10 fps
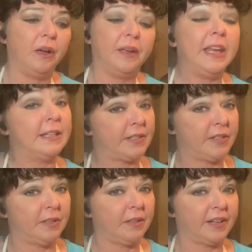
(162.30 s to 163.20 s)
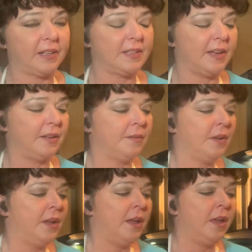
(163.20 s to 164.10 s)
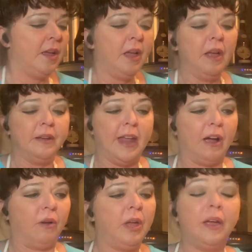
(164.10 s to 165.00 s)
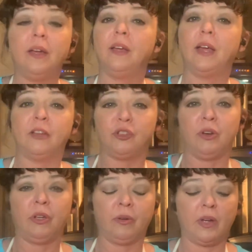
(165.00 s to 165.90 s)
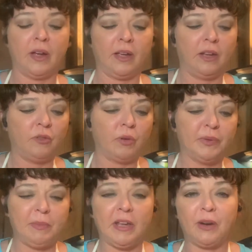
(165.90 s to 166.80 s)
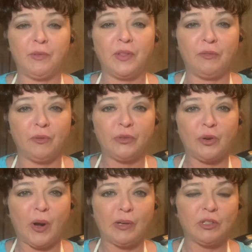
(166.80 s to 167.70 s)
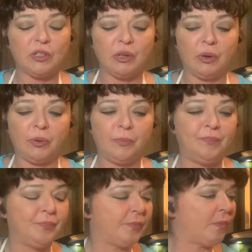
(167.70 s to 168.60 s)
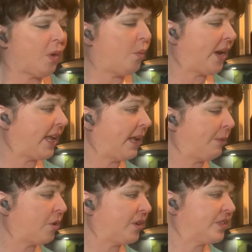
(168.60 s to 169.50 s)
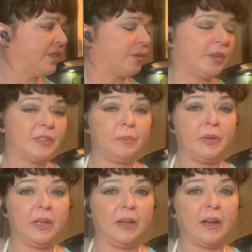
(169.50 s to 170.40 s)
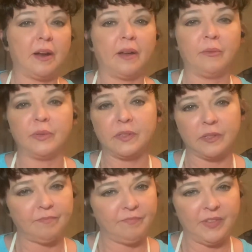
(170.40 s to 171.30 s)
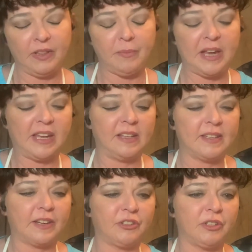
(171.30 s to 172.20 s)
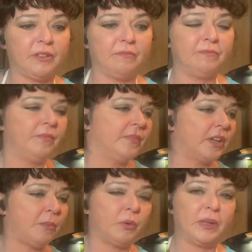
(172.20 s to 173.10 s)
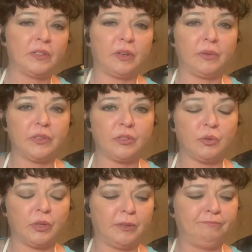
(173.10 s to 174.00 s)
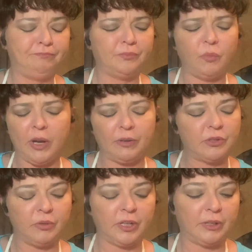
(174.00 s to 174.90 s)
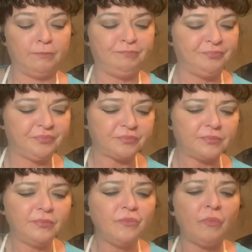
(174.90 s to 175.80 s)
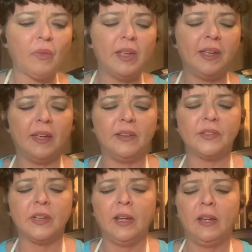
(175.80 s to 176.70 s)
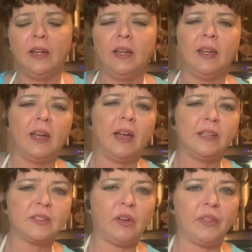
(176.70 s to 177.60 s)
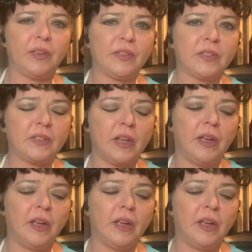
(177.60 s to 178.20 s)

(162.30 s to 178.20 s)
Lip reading: Instant, like I said. Now, as you know, I normally make everything from scratch. So when I came across this recipe, I was in the baking section a couple weeks ago at the store, a week or two ago. And I saw this,